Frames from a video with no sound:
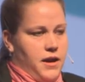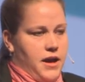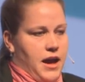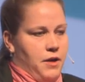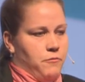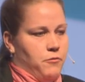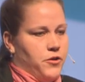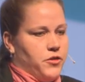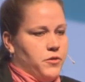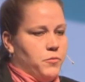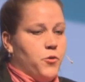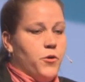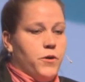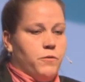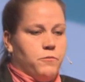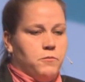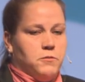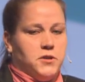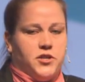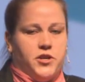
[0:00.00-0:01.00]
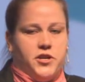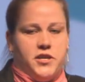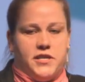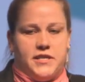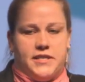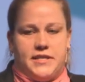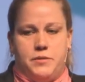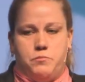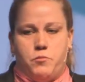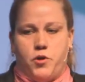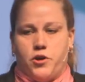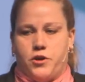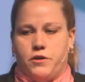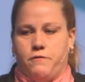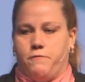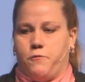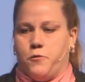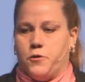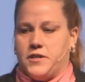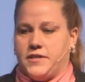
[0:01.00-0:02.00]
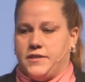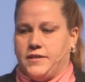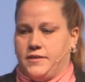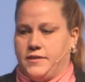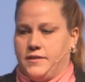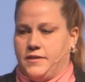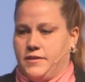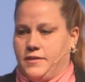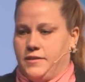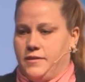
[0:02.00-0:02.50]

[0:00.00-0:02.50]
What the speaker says: And we're at the point where we're starting to see market forces.